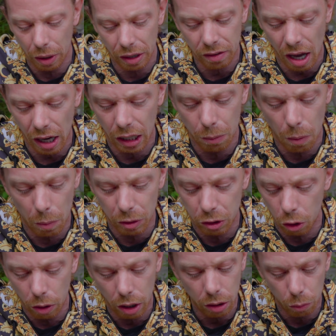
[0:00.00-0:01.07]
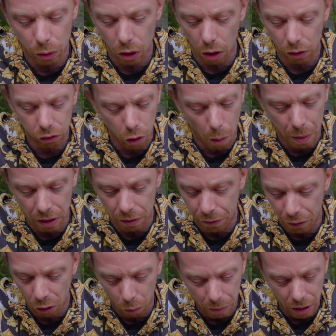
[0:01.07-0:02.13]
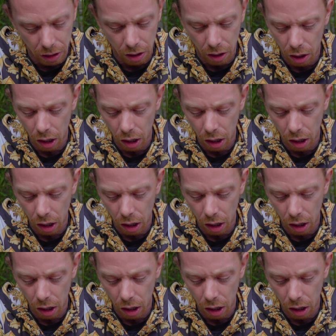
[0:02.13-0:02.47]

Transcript: exactly what we're doing, we're not stopping filming,